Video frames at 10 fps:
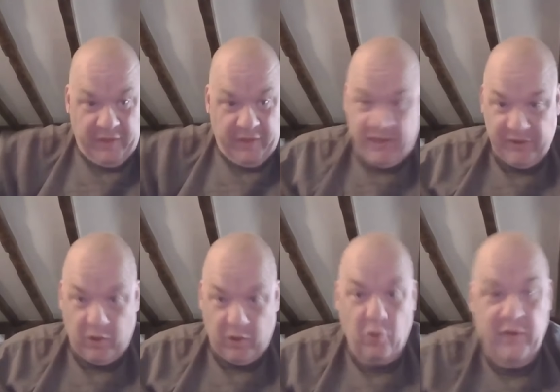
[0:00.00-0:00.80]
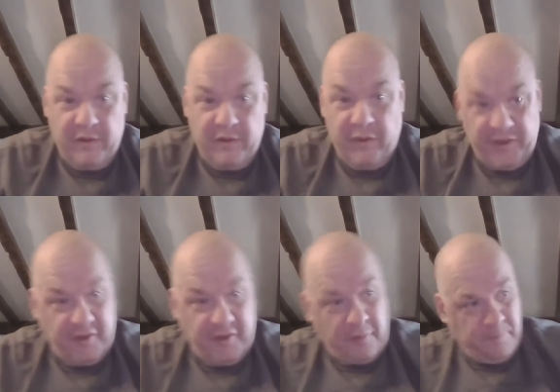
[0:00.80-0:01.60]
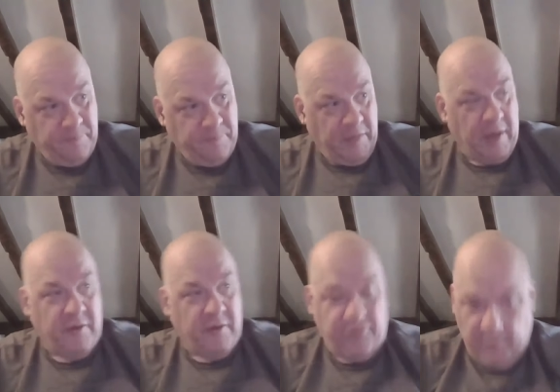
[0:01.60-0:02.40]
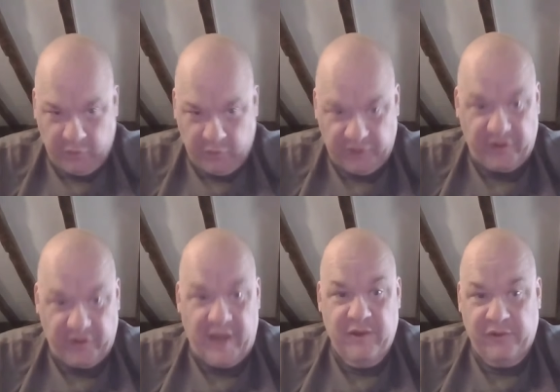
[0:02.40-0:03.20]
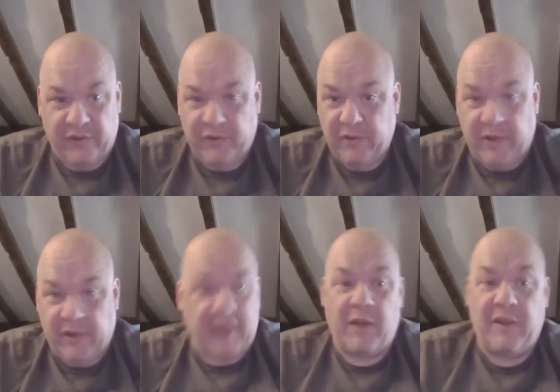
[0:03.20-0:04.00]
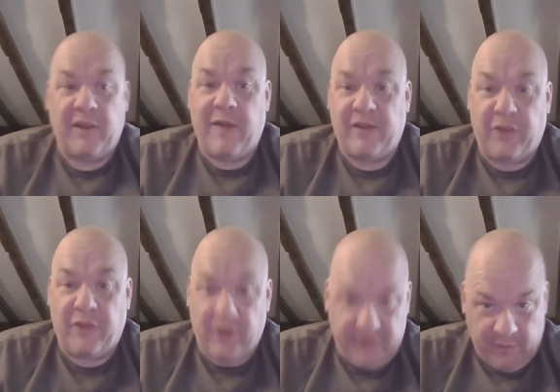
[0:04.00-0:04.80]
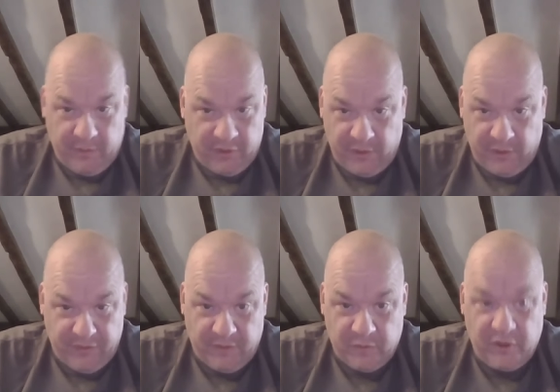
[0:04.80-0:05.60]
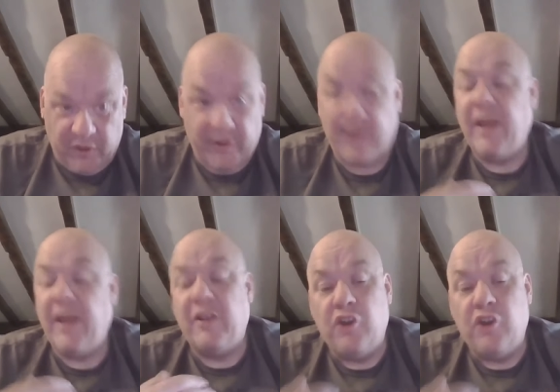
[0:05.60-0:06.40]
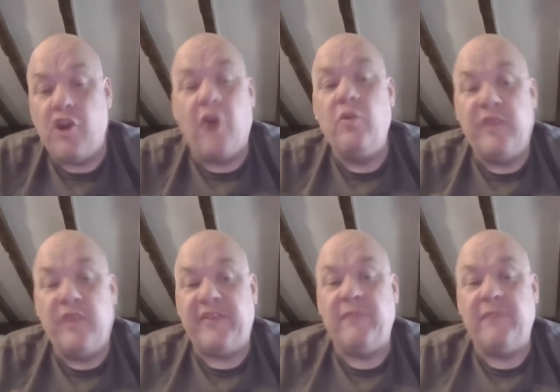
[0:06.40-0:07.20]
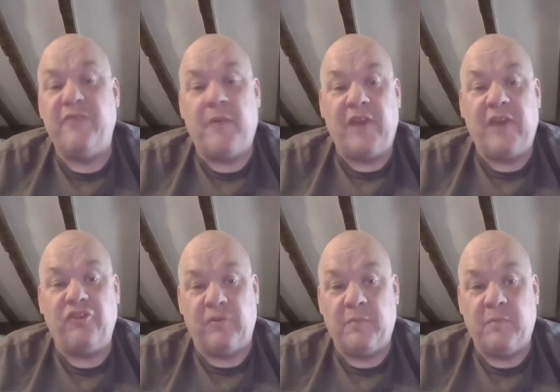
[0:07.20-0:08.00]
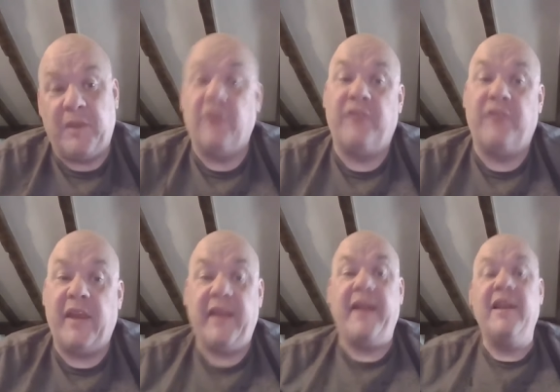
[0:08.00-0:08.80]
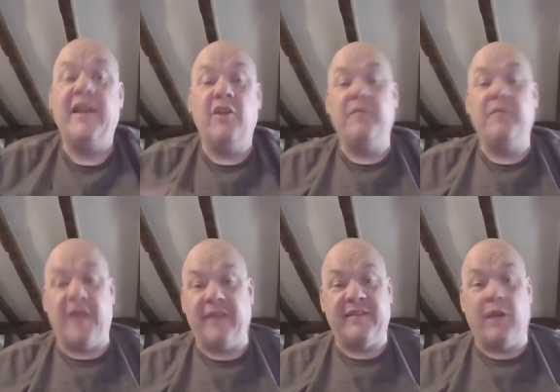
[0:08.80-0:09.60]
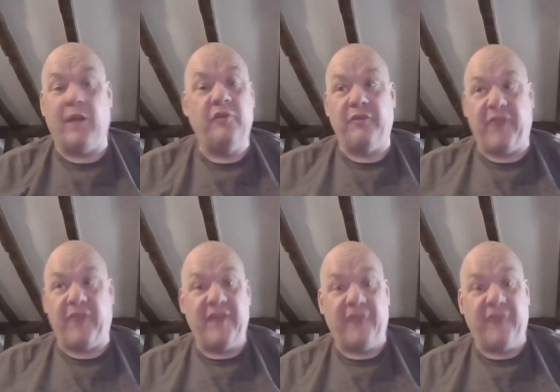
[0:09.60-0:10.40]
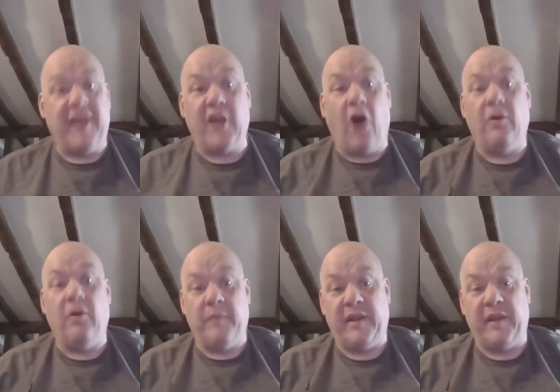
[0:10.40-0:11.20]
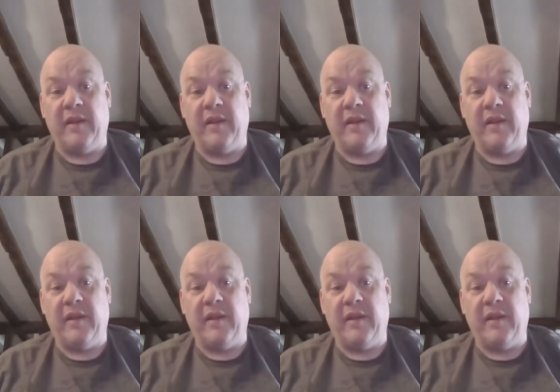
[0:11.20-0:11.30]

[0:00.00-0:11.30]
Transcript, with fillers: These are all little things, you know. Uh, supported standards they can only go out to 30 with a 25 mil target know this information because it illuminates loads of things that it can't be